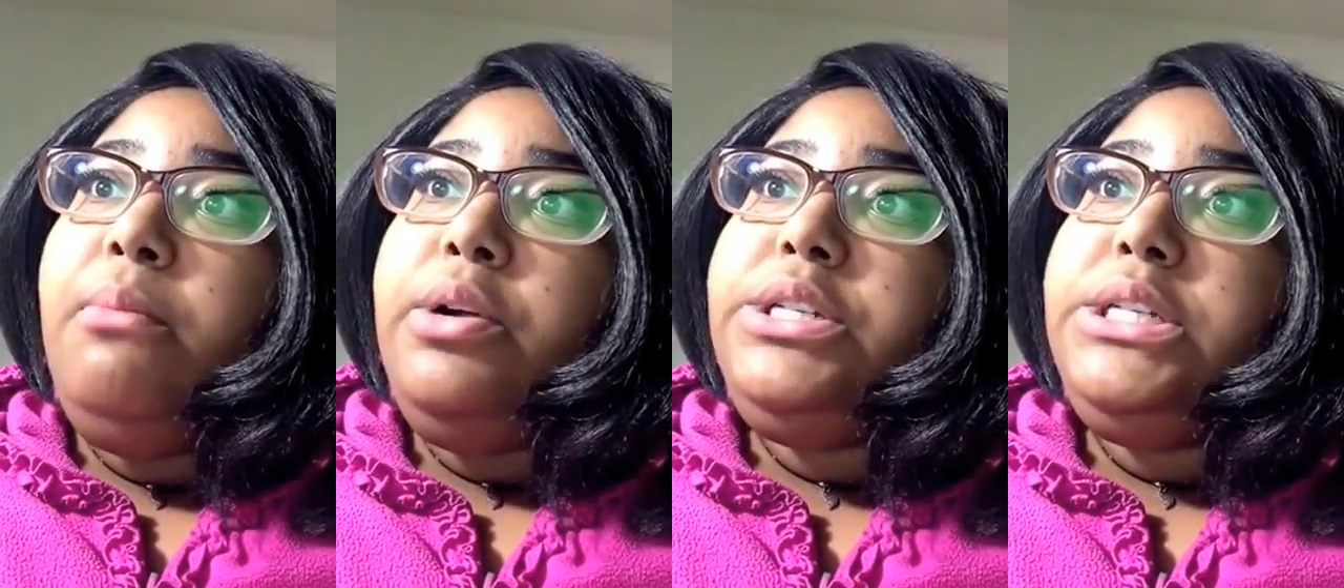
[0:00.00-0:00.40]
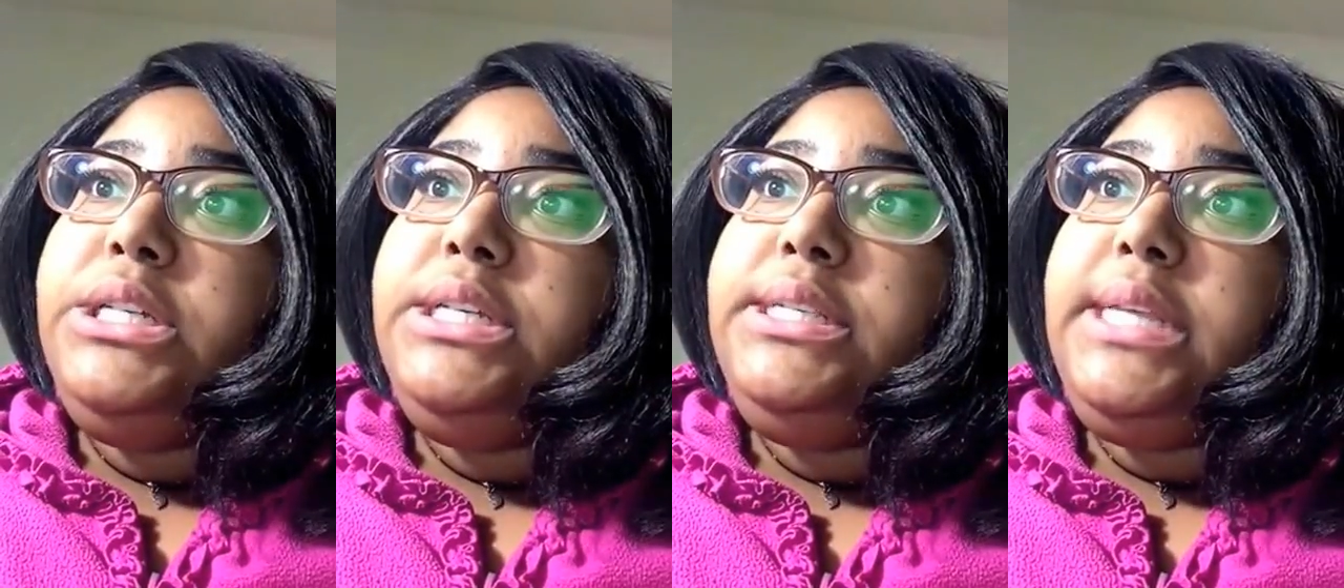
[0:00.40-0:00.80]

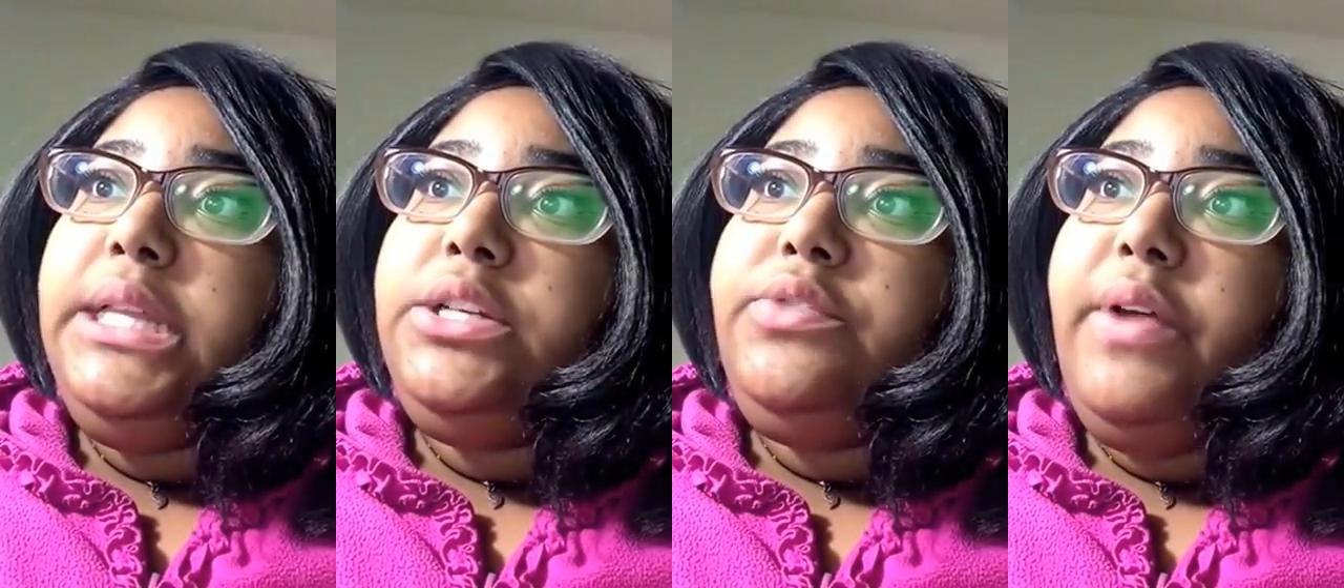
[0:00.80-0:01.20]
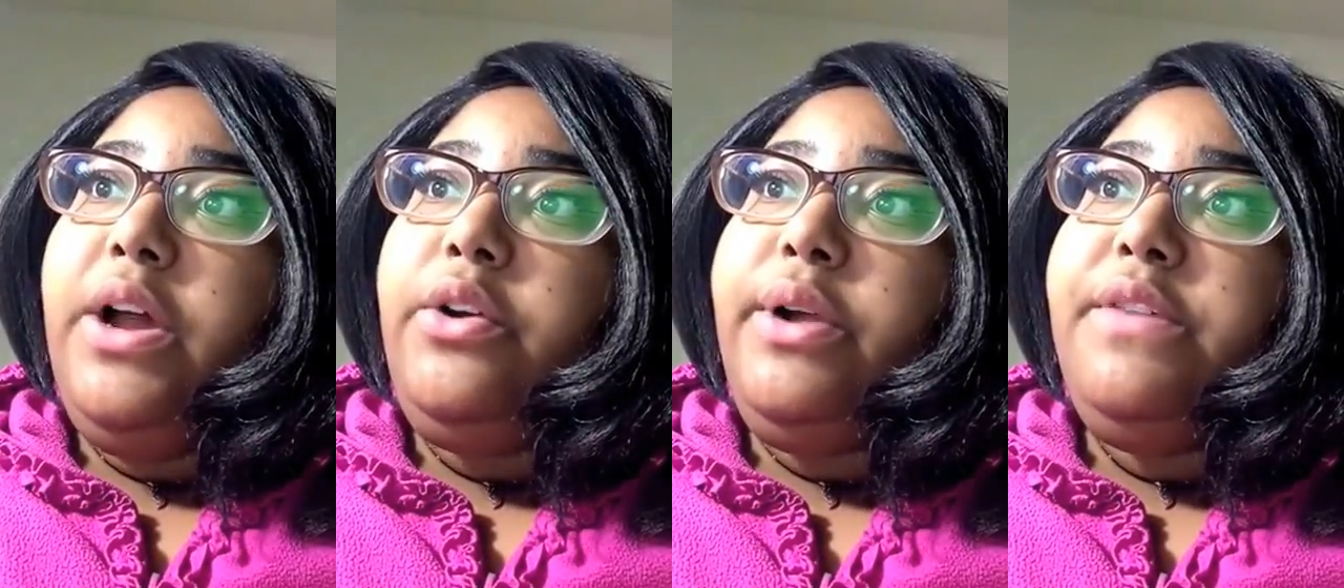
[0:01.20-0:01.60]
Portuguese sailors
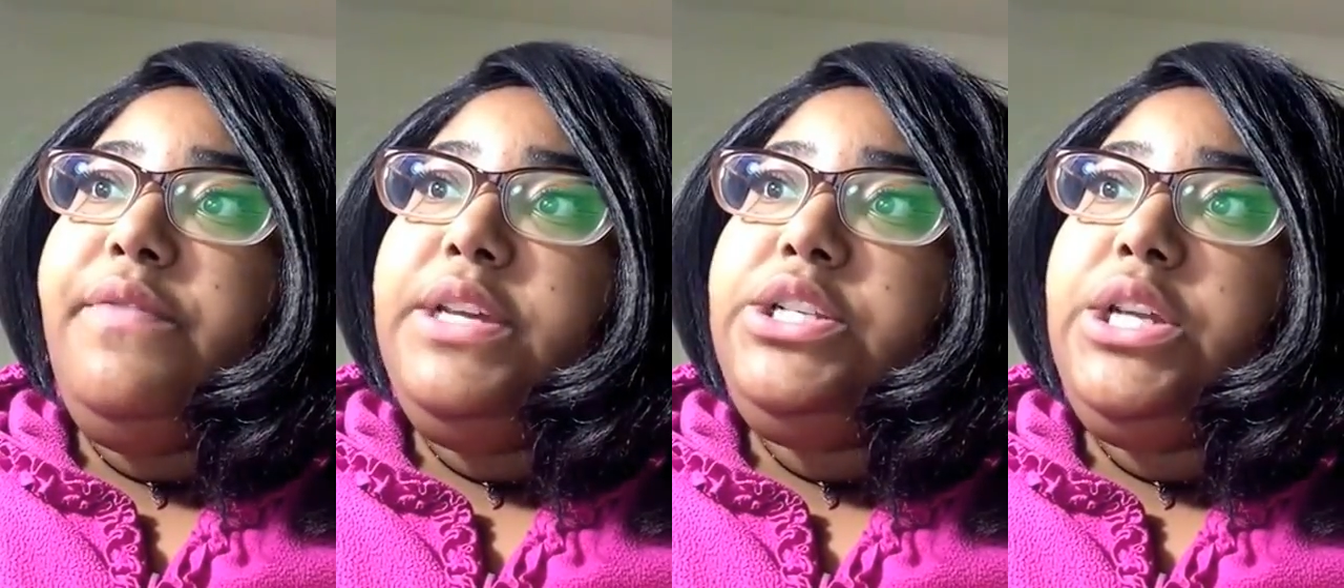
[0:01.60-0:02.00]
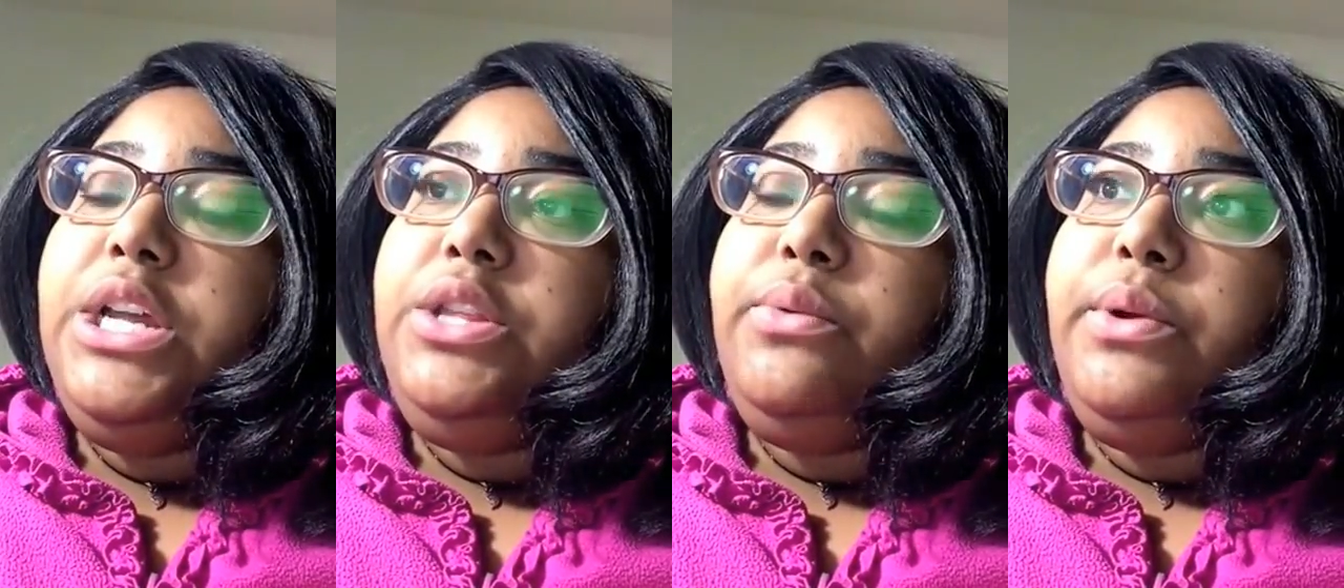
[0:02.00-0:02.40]
found crayfish
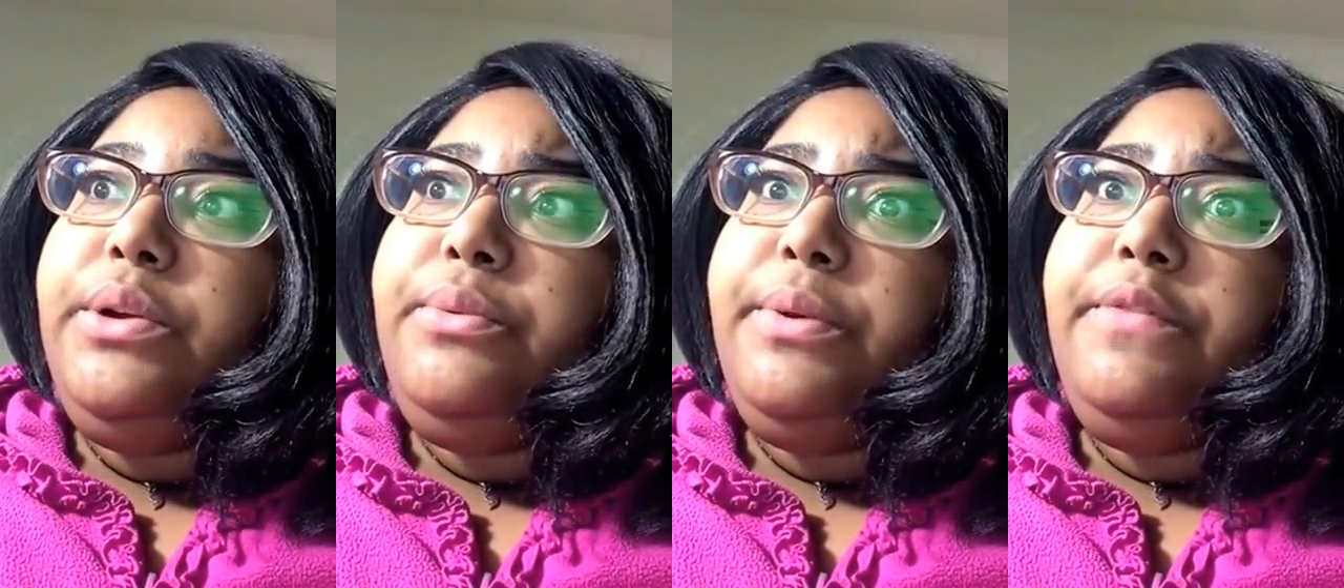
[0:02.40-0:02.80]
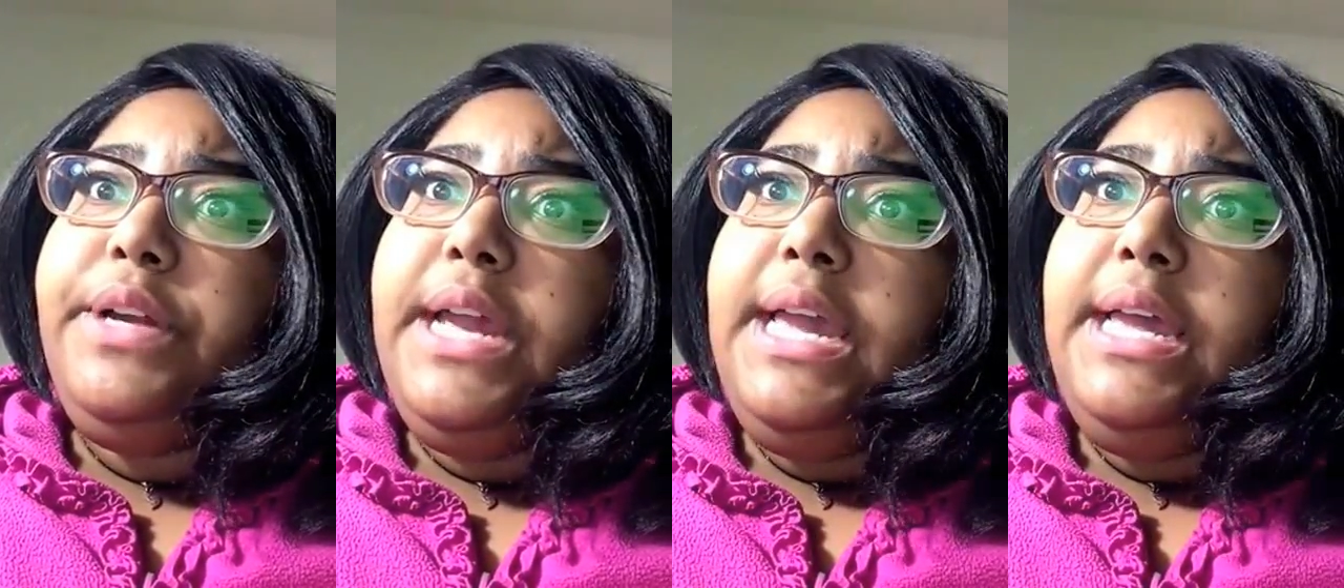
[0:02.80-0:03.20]
in the Wari River
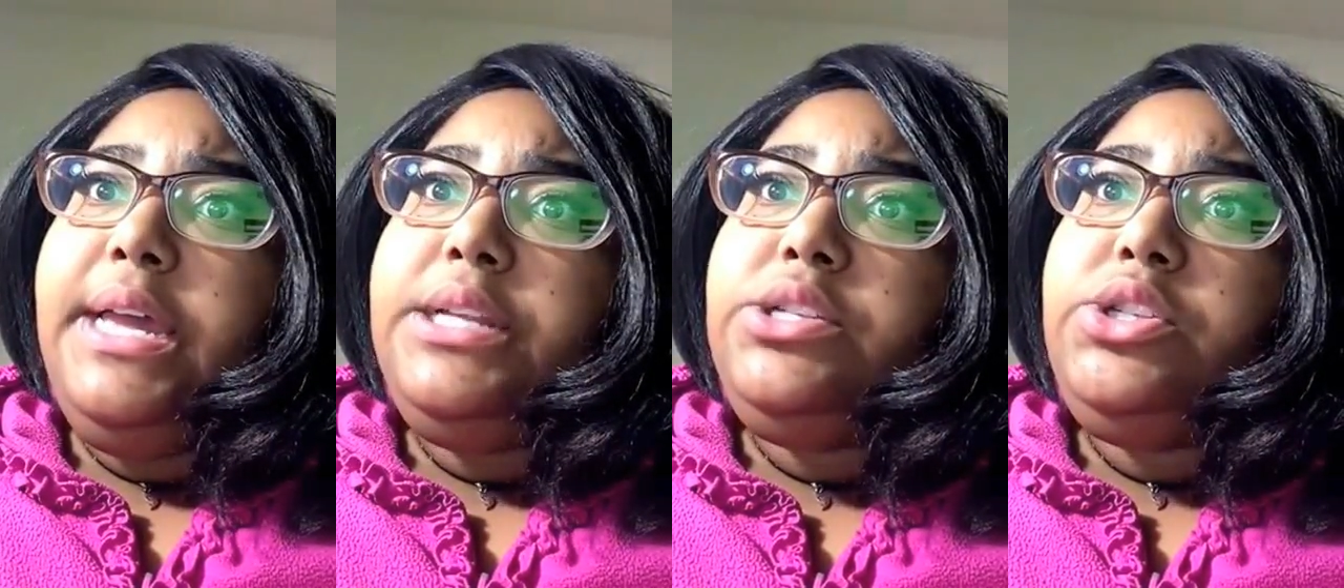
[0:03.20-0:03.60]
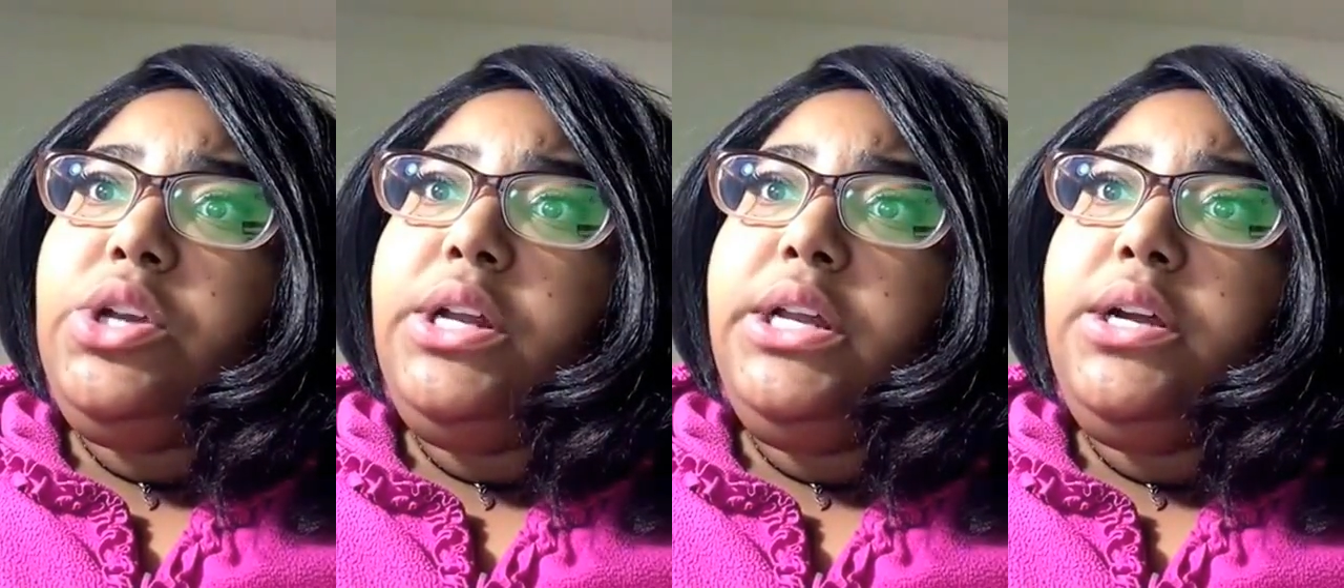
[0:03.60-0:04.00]
and
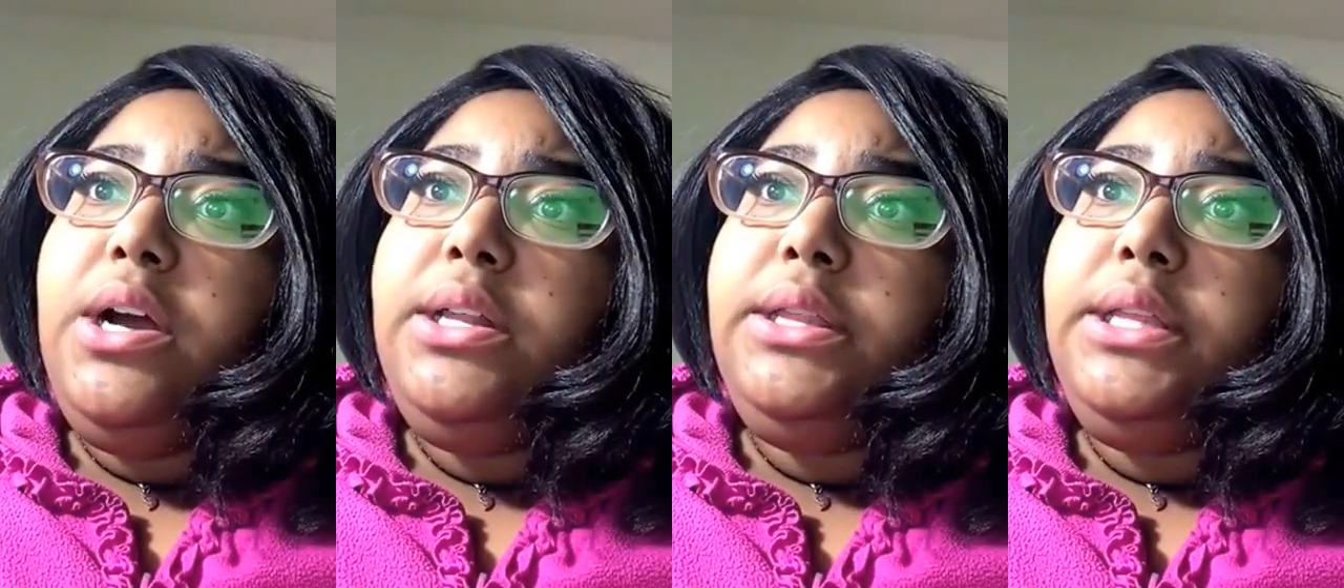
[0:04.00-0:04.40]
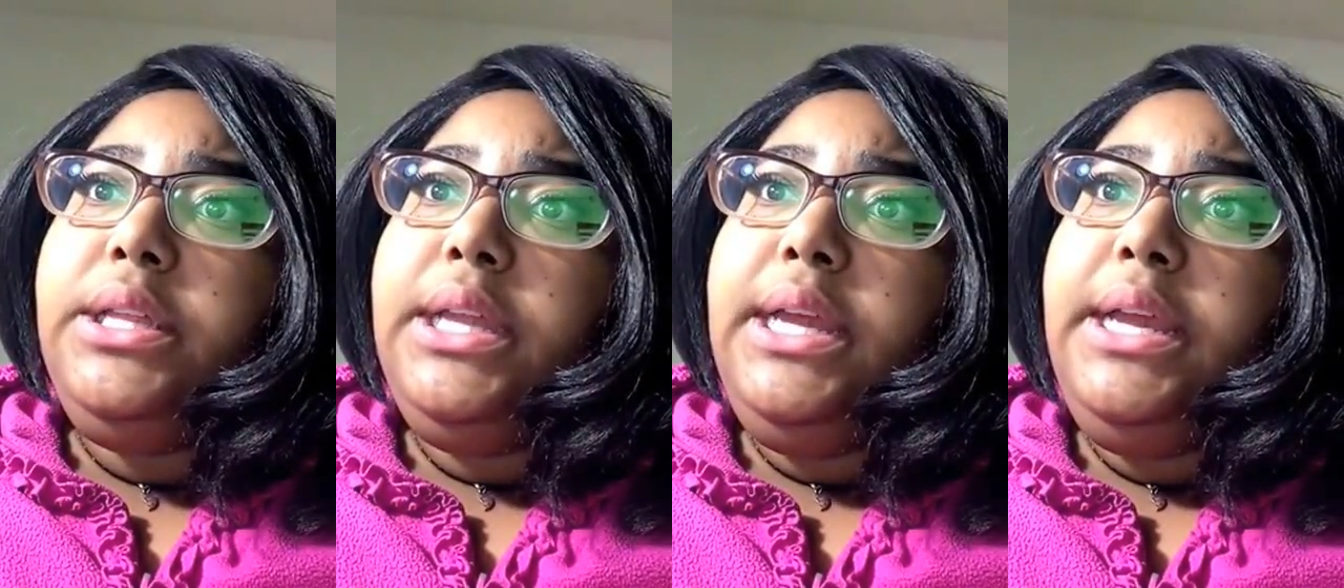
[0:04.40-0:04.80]
started calling the
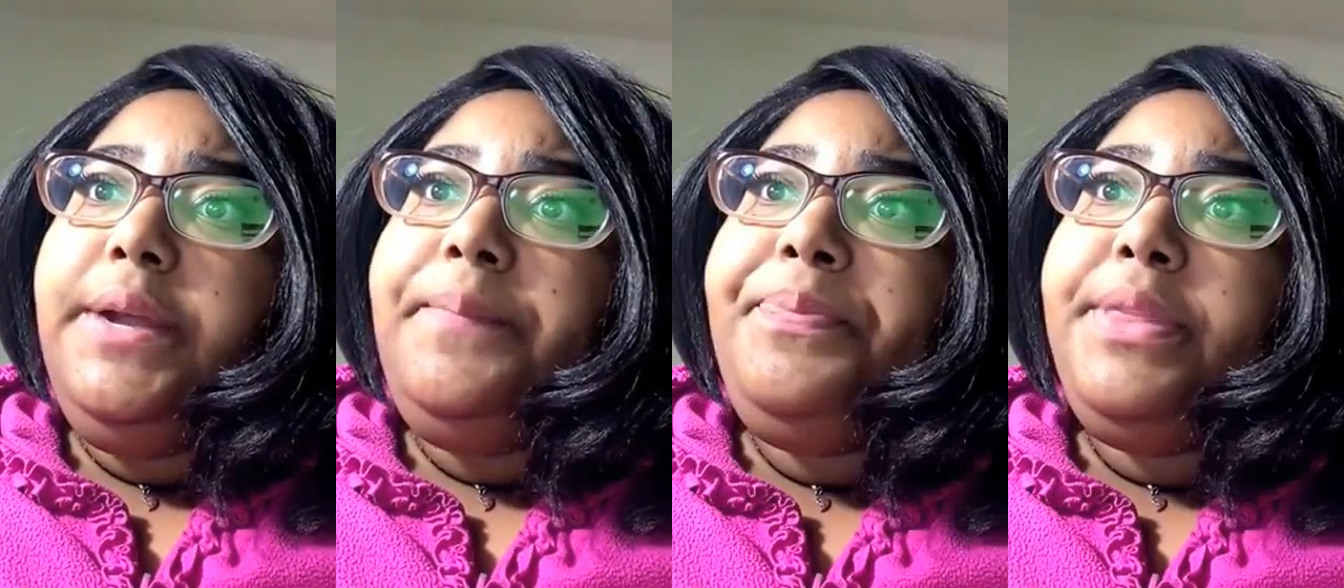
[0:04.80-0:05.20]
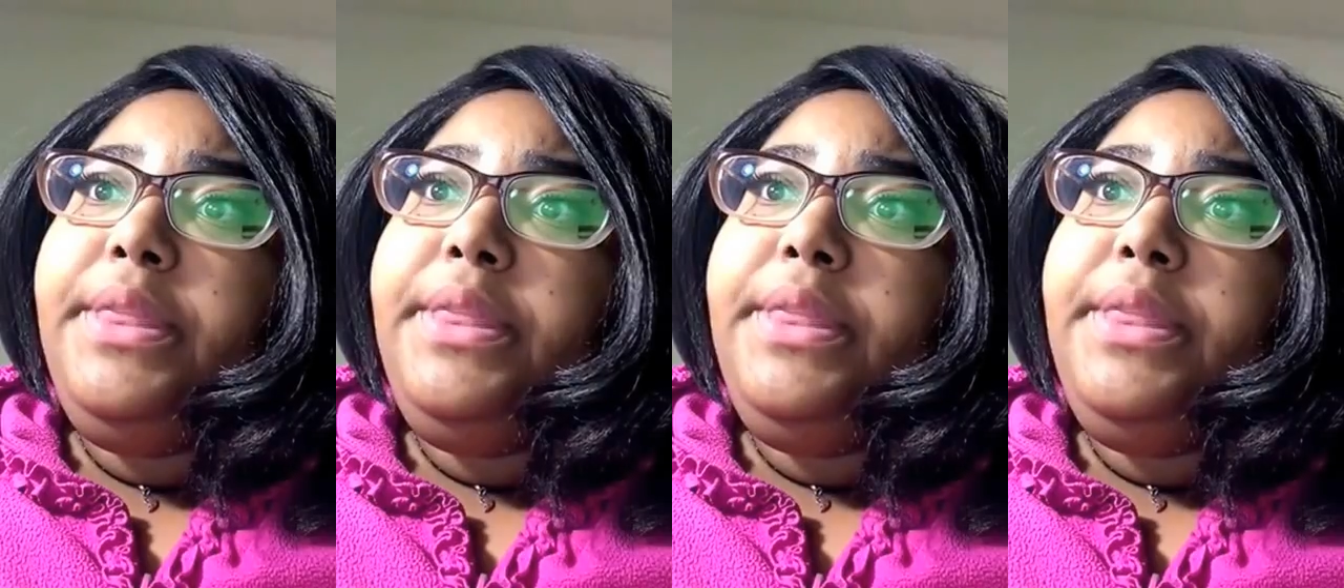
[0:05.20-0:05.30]
land